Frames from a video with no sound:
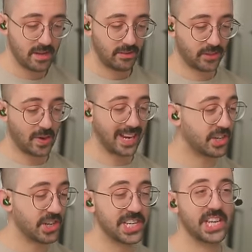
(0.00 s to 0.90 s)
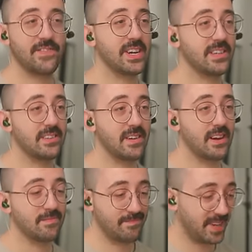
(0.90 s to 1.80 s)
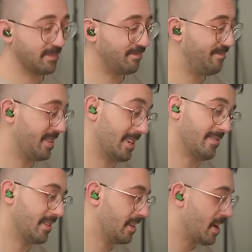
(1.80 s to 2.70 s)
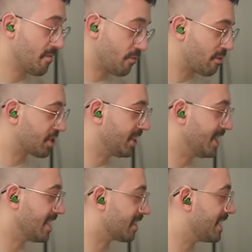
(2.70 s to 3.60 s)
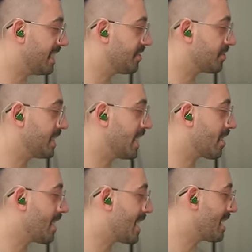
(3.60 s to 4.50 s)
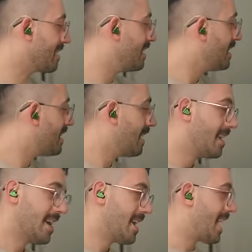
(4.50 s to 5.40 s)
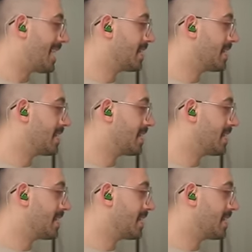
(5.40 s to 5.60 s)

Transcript: So I couldn't give you guys an, a, a, unfortunately a good answer here, and I I